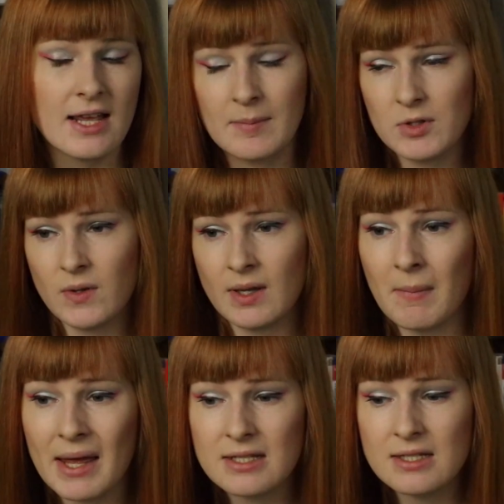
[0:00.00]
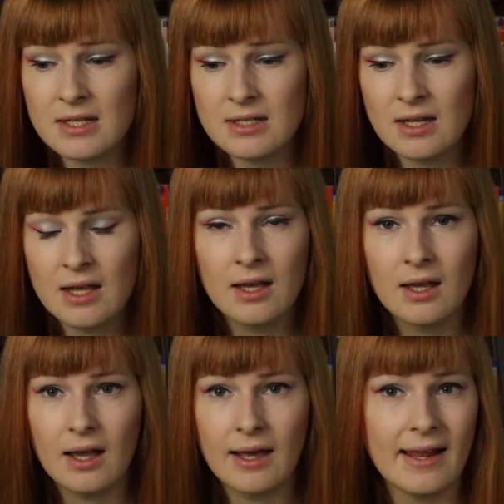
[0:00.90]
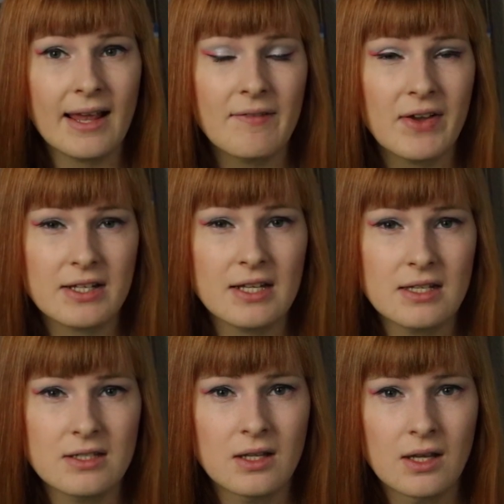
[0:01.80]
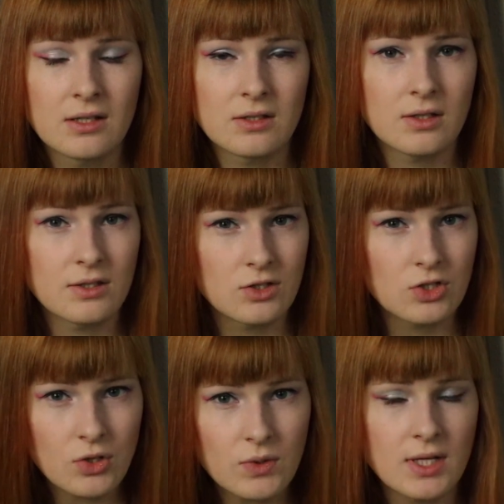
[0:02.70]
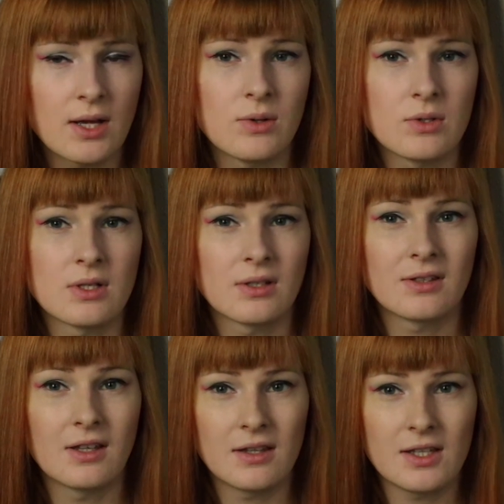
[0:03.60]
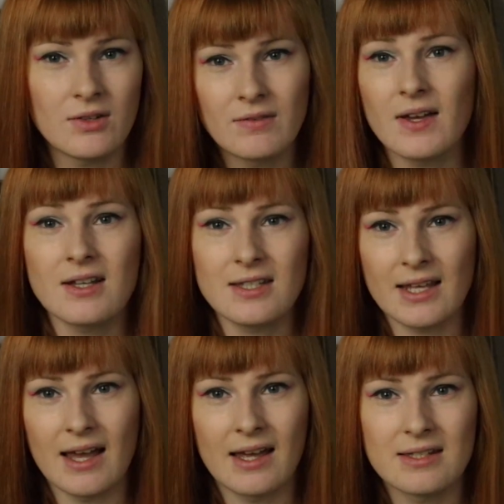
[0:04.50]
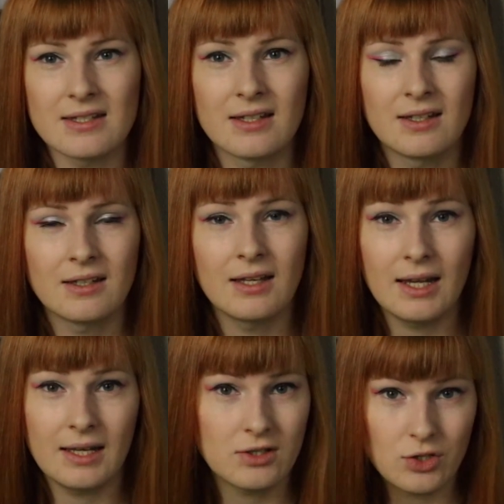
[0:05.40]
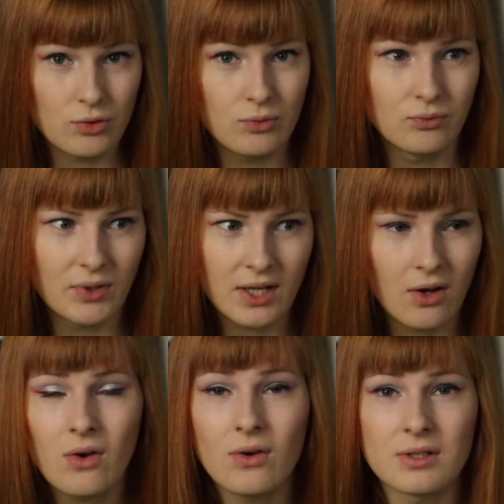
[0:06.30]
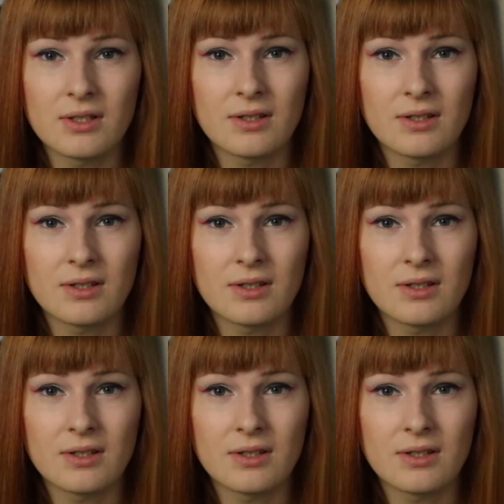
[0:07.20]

I'm doing a master's, and I have access to the studios that the university has to record